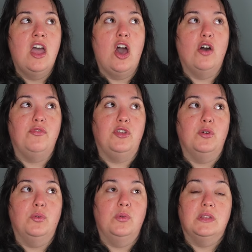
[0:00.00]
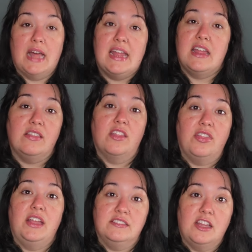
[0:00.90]
of you liking the
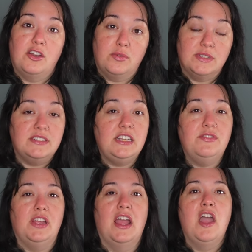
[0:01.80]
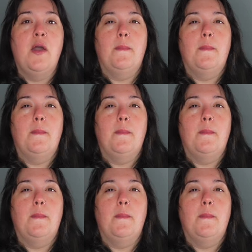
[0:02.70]
things that you're receiving,